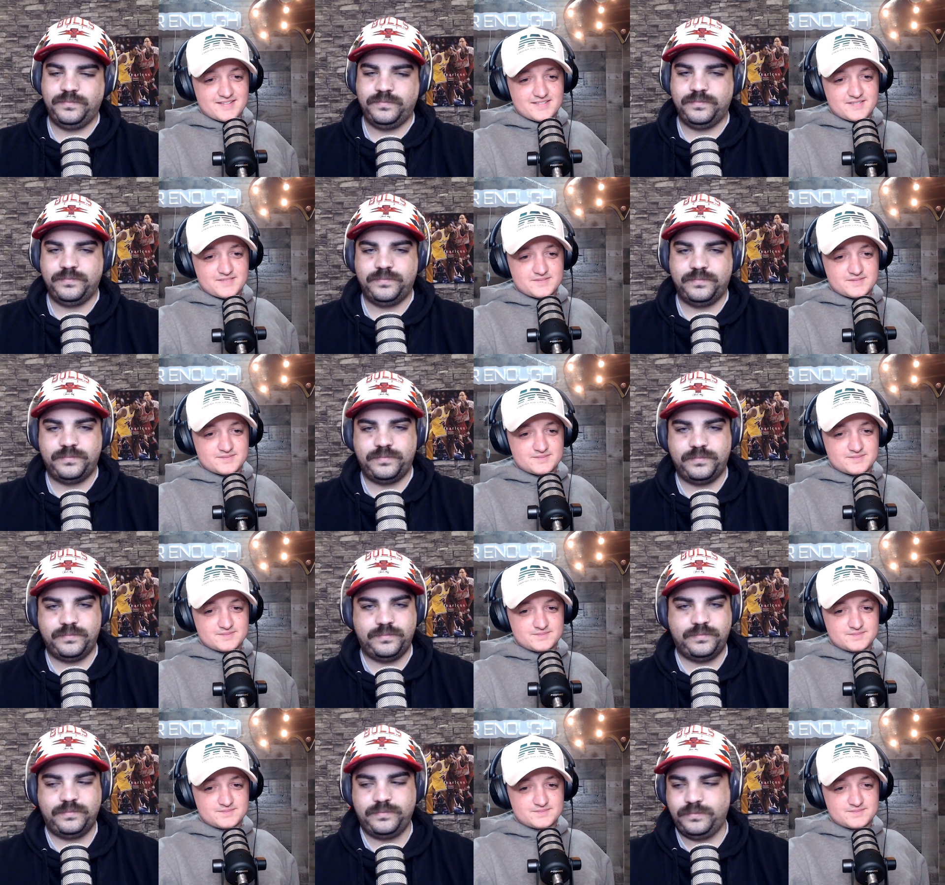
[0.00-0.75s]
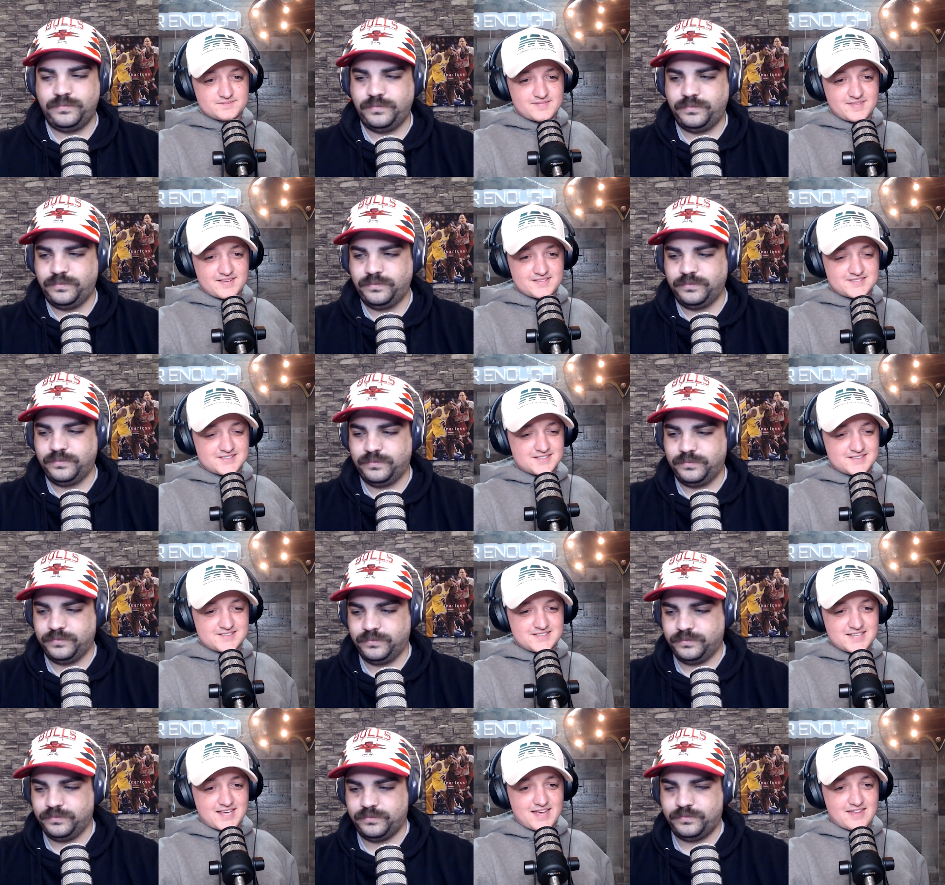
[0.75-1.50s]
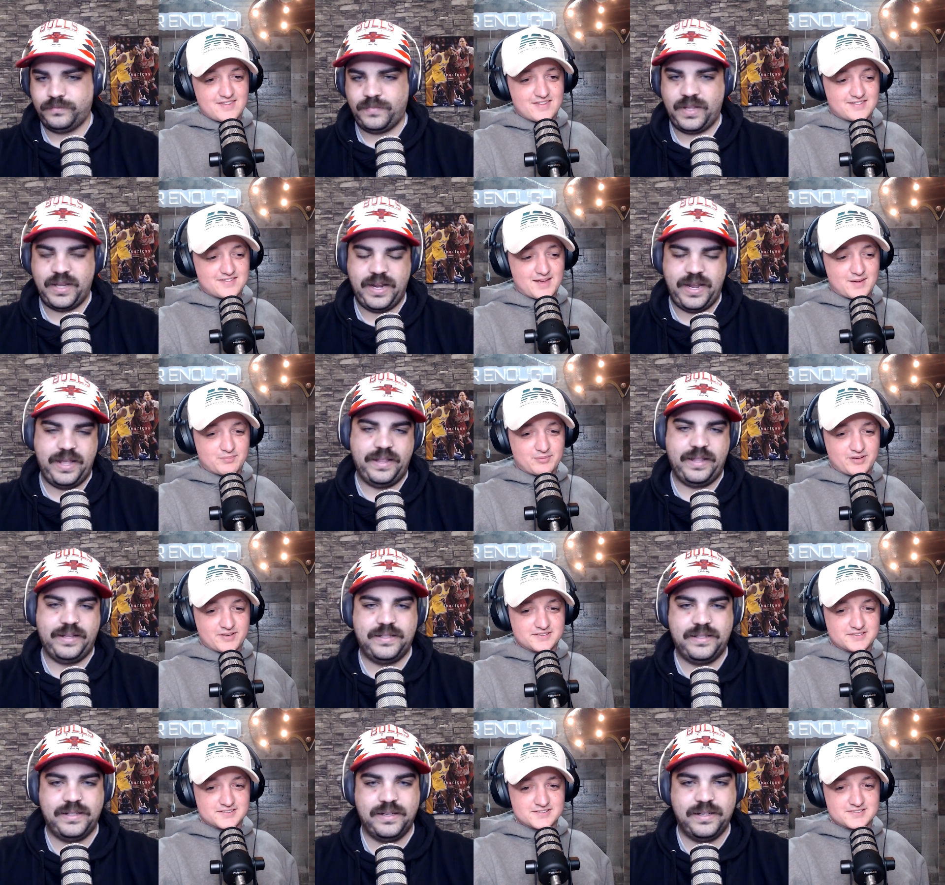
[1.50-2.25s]
Speaker 1: just nothing. It's insane then, that, that
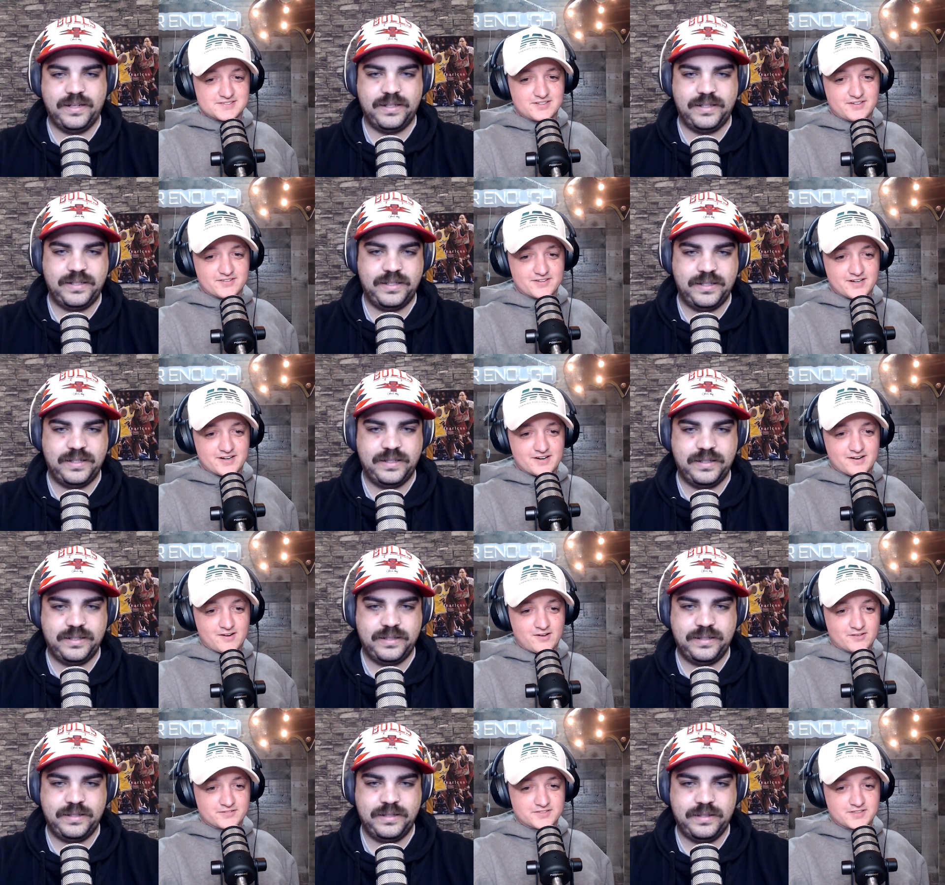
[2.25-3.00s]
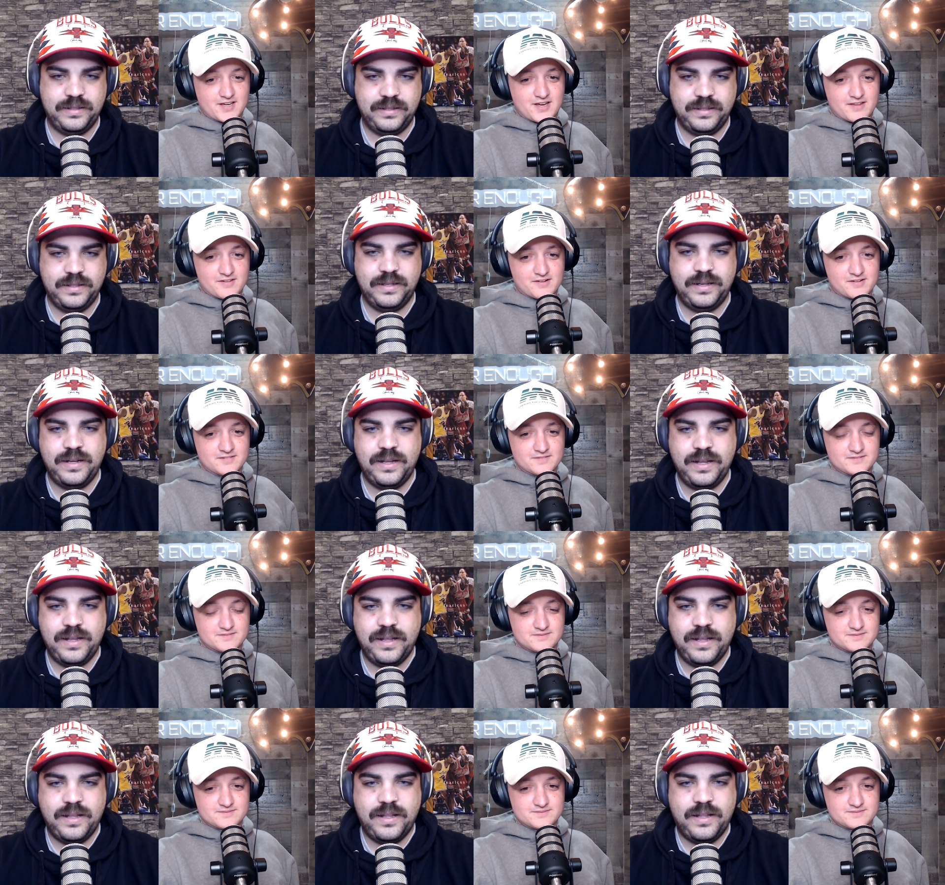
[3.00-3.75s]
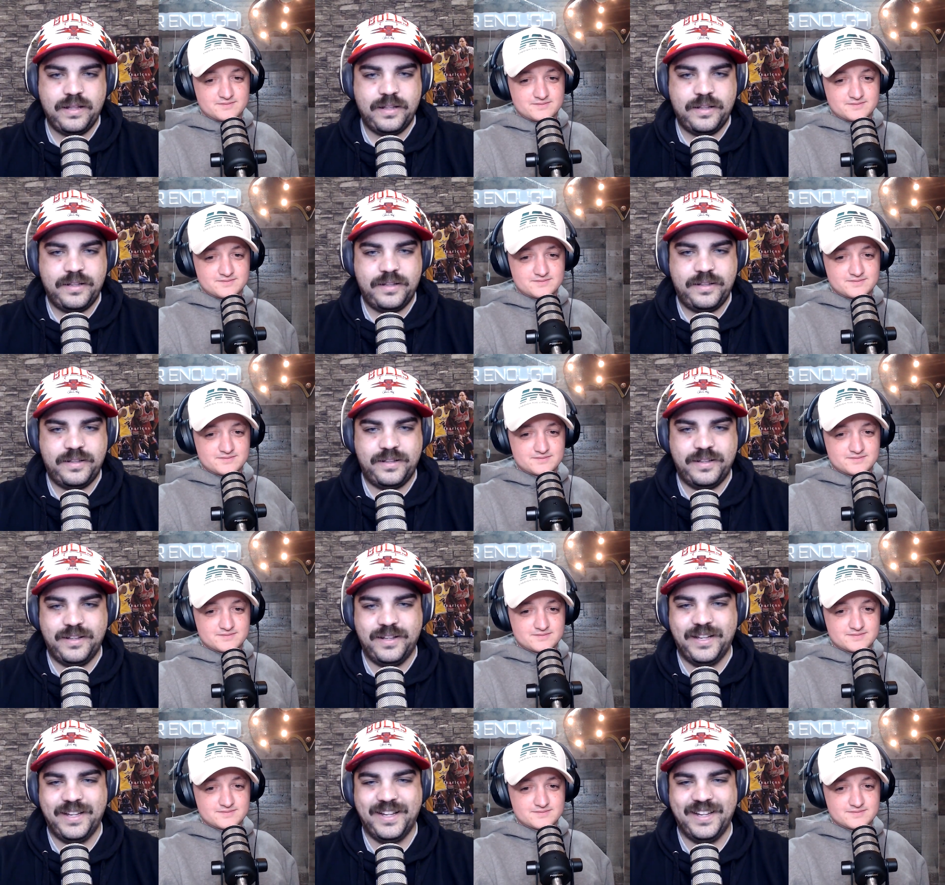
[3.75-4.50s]
place is still there altogether.
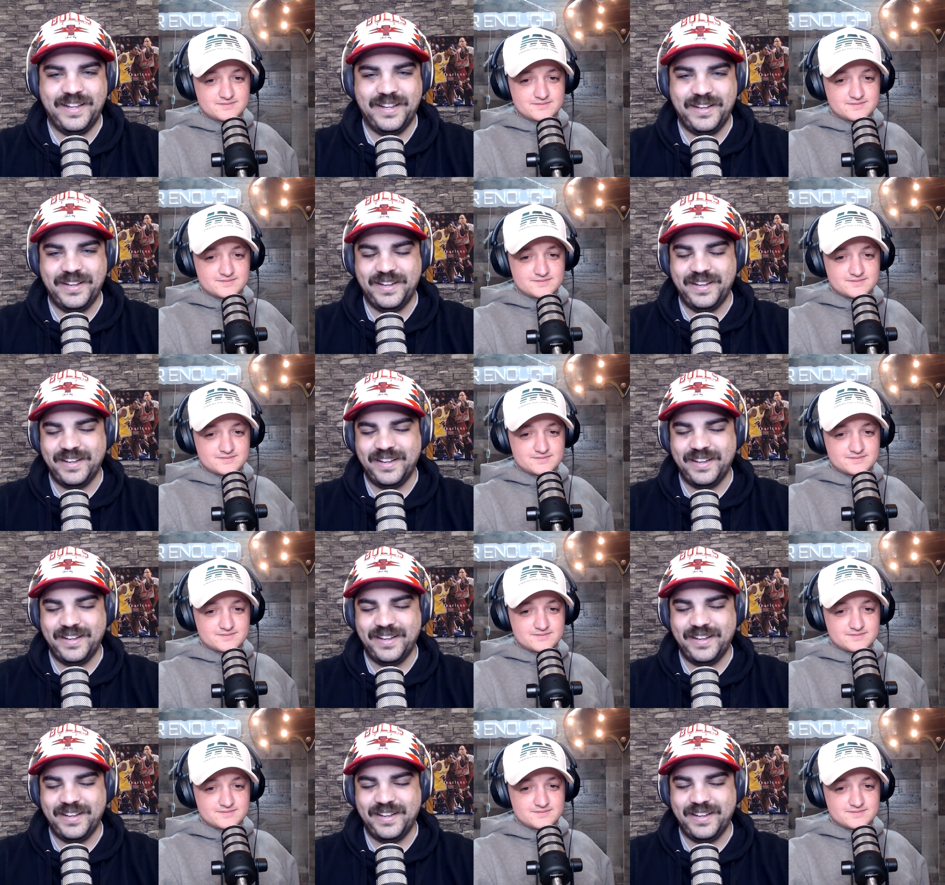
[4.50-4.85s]
I can't believe